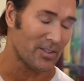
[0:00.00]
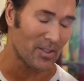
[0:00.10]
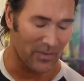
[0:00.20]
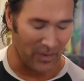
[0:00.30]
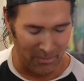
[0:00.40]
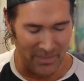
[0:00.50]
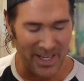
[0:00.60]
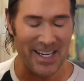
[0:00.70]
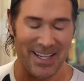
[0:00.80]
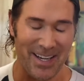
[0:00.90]
So for
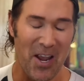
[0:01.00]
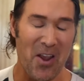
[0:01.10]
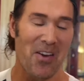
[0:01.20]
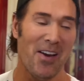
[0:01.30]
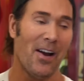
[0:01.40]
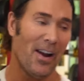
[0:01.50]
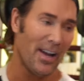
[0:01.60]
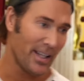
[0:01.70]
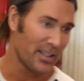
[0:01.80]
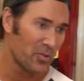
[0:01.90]
me, I
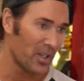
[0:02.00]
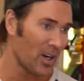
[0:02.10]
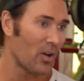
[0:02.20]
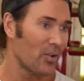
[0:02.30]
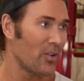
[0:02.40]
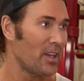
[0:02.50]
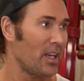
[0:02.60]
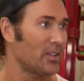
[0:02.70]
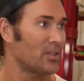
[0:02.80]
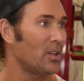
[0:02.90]
like doing harder
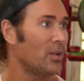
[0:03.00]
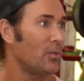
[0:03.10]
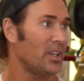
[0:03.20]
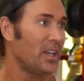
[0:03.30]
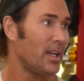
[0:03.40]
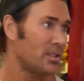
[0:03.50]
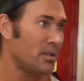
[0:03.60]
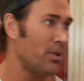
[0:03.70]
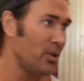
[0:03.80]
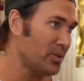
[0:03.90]
things when you're not
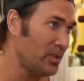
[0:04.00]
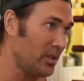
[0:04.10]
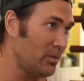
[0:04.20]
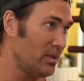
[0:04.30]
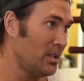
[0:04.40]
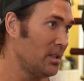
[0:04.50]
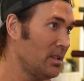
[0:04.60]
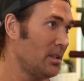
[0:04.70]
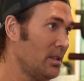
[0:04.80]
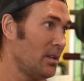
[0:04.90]
supposed to.
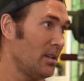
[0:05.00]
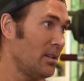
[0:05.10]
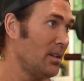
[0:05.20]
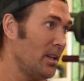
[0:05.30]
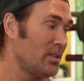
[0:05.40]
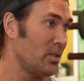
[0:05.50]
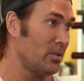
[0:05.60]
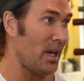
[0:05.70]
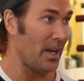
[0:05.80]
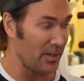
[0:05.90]
Hmm. And
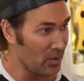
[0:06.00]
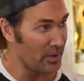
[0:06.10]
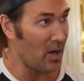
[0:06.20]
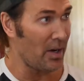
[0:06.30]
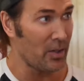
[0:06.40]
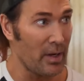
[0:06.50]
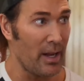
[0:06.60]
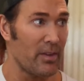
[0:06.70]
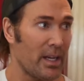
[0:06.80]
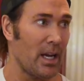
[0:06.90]
so I know now I don't
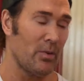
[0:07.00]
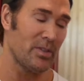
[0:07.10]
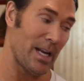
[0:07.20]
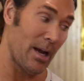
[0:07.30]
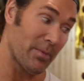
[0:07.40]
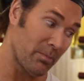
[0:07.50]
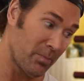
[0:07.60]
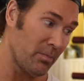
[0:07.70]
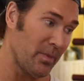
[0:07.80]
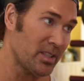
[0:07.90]
have the calories. Now I'm gonna
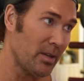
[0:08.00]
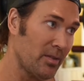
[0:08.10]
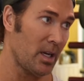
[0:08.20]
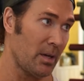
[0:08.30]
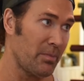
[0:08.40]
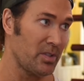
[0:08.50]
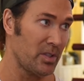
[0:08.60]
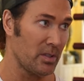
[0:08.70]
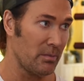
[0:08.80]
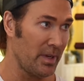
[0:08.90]
put myself in that
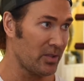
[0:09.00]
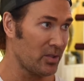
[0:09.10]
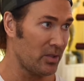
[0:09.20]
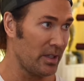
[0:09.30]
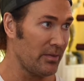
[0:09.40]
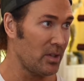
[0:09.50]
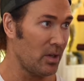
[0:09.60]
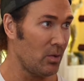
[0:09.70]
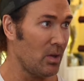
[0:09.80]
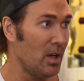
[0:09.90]
position and make sure, even
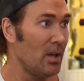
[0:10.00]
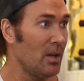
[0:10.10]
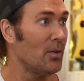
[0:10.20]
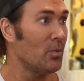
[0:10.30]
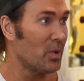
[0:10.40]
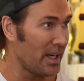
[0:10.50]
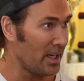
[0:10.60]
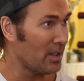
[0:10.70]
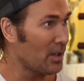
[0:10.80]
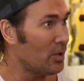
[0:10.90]
though we're
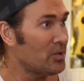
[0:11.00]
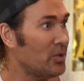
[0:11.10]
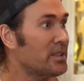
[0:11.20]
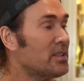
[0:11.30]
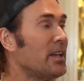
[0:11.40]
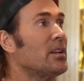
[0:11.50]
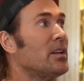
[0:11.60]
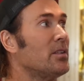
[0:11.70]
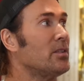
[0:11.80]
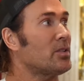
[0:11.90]
getting close to it, it's like,
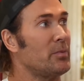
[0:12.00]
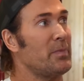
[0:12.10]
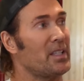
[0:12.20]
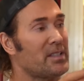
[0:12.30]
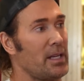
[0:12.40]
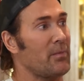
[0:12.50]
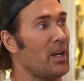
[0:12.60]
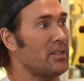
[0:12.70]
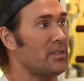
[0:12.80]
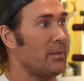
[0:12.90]
so it'd be the same
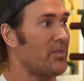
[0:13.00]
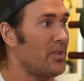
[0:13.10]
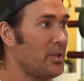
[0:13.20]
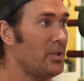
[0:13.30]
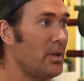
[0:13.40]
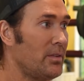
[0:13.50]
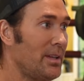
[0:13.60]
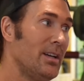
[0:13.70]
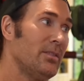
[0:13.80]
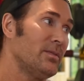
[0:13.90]
concept for you.
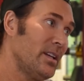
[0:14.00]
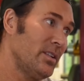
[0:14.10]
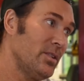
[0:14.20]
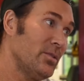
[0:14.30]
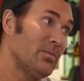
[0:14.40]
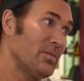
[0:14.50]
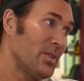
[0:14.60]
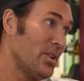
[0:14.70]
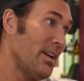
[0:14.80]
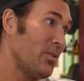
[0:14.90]
No, not you,
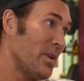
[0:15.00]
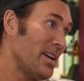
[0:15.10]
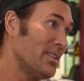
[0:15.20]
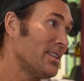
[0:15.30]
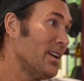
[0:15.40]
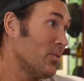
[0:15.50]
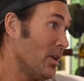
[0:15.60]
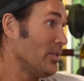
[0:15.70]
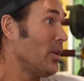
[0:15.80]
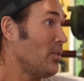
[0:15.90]
you're a heavyweight.
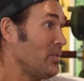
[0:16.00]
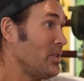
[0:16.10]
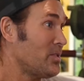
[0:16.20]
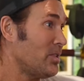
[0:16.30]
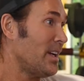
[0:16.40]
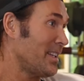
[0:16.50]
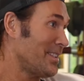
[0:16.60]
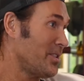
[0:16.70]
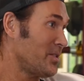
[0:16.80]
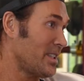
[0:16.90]
Well, no, you still had to
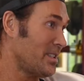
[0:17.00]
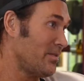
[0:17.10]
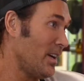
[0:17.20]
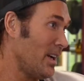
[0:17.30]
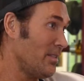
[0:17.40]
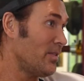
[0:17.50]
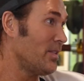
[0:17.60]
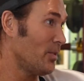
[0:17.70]
get 265.